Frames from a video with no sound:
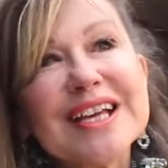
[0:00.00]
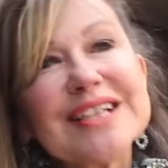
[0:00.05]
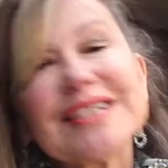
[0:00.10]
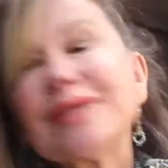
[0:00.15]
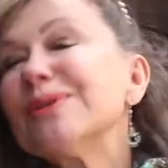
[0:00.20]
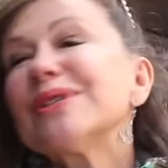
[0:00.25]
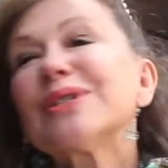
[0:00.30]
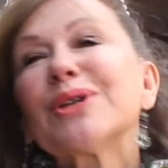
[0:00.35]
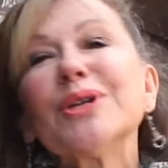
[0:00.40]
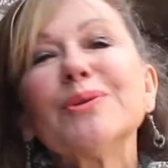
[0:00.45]
So
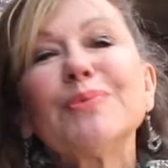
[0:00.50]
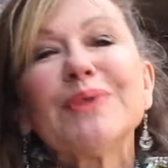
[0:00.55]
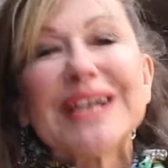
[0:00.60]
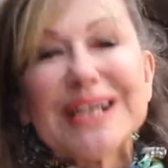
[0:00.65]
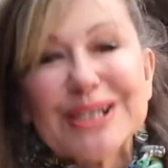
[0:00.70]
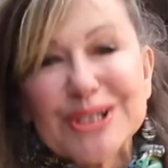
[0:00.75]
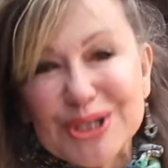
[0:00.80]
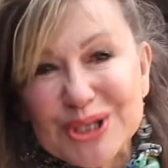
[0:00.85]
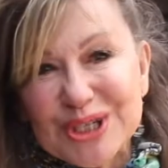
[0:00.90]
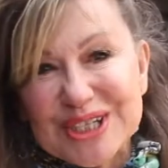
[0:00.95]
it's going to be
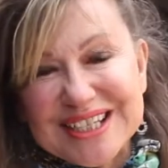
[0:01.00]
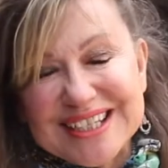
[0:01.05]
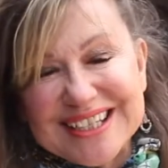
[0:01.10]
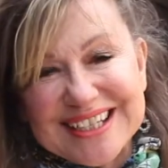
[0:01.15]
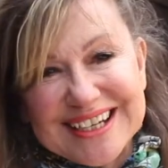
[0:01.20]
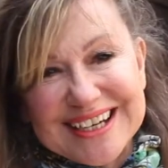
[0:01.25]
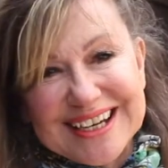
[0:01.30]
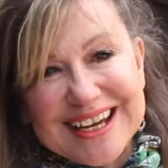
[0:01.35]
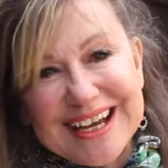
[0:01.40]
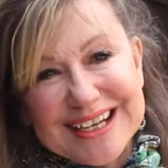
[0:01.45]

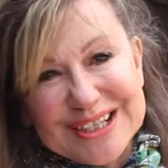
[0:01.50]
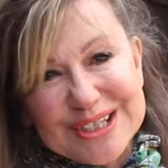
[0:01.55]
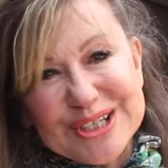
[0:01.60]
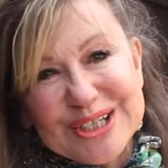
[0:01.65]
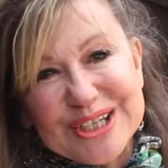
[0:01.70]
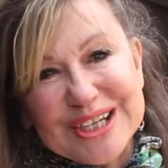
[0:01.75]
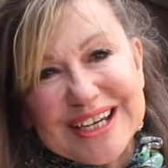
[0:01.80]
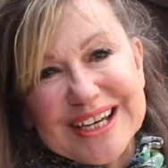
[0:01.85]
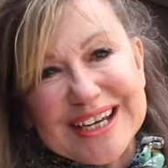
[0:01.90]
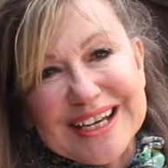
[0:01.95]
interesting,
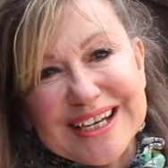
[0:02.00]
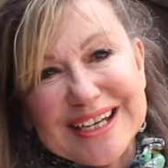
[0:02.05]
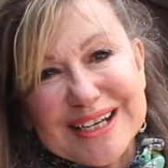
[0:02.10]
actually.